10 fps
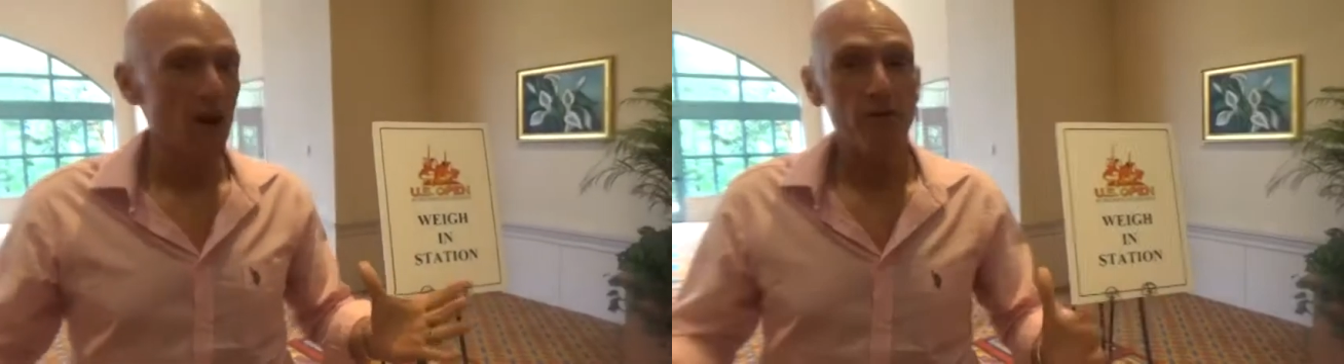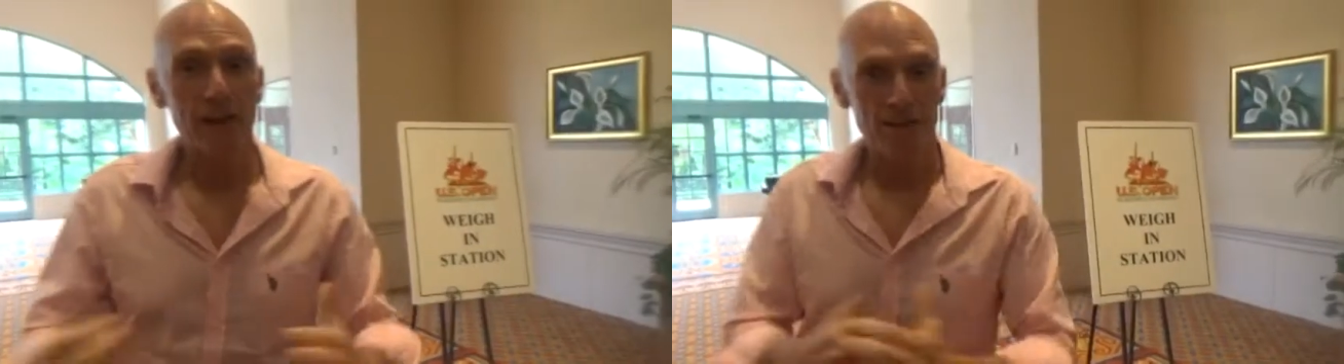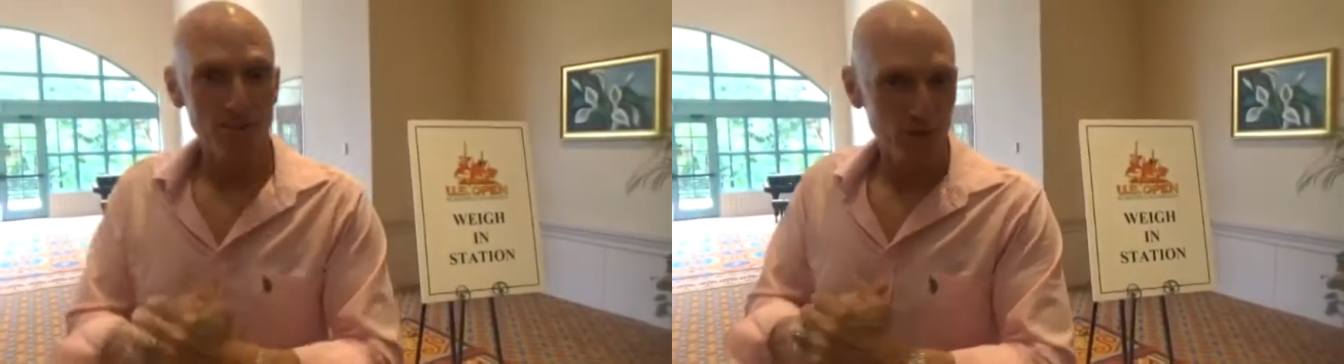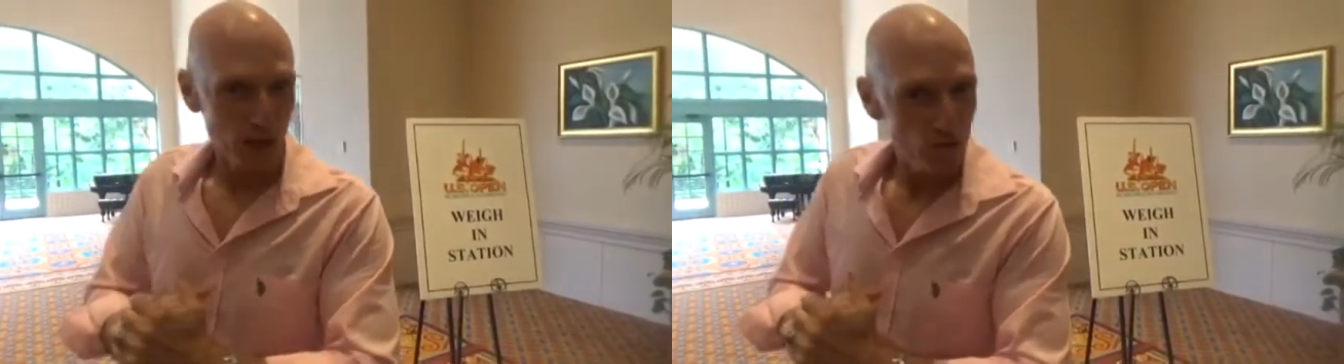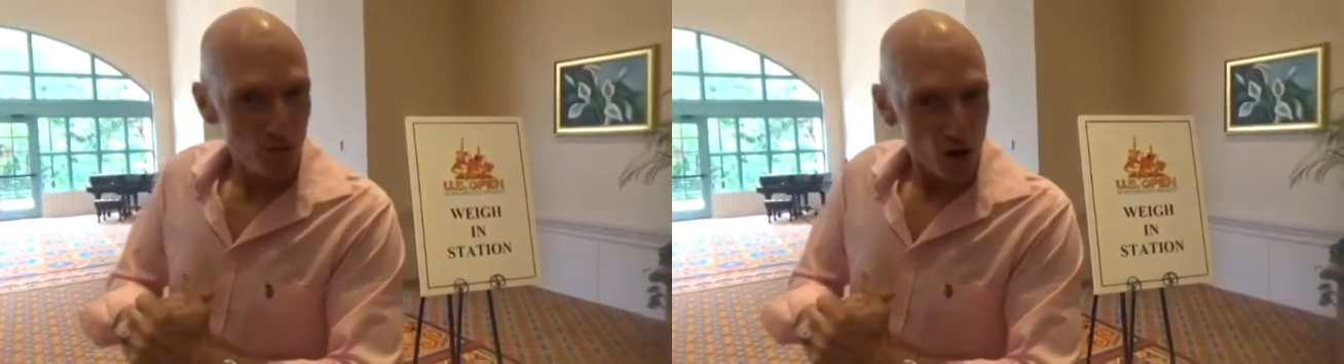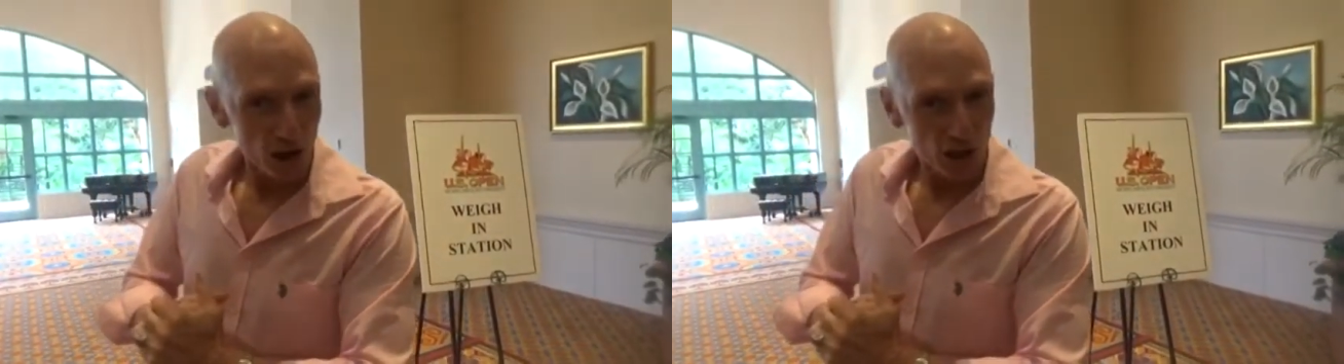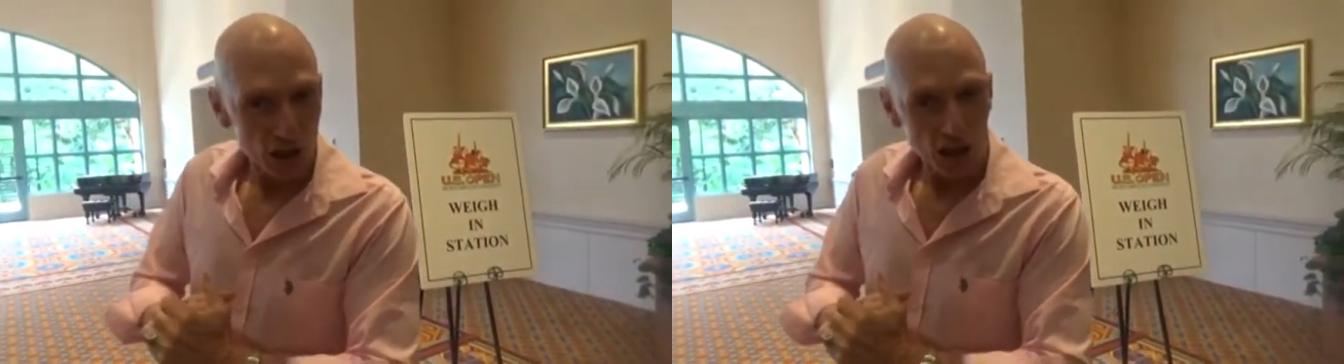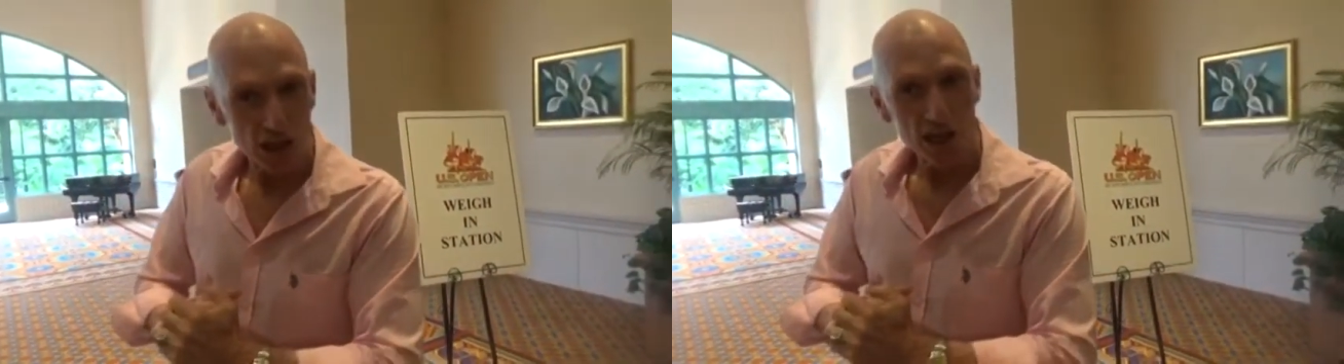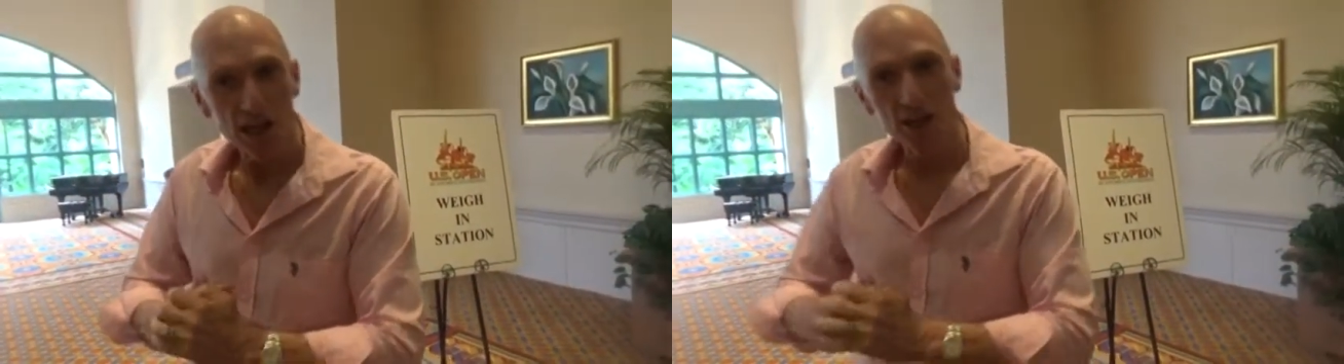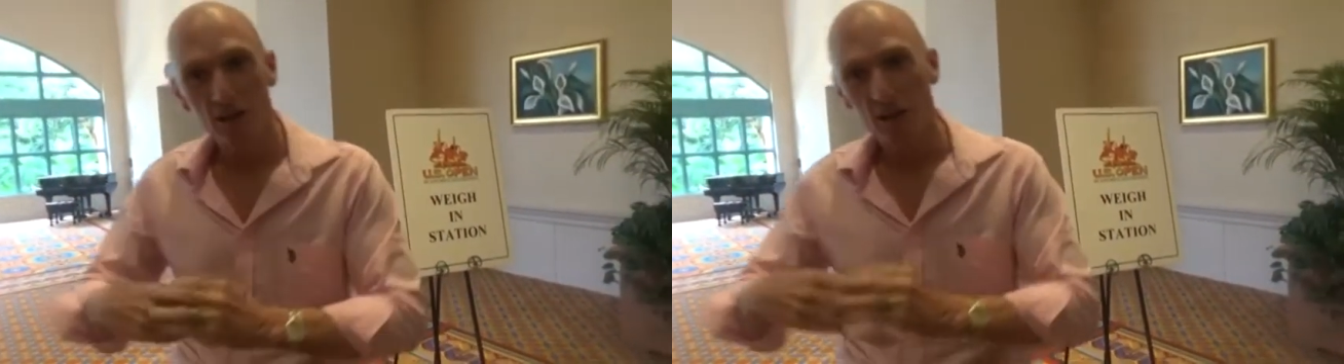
I've had some deep fried chicken, and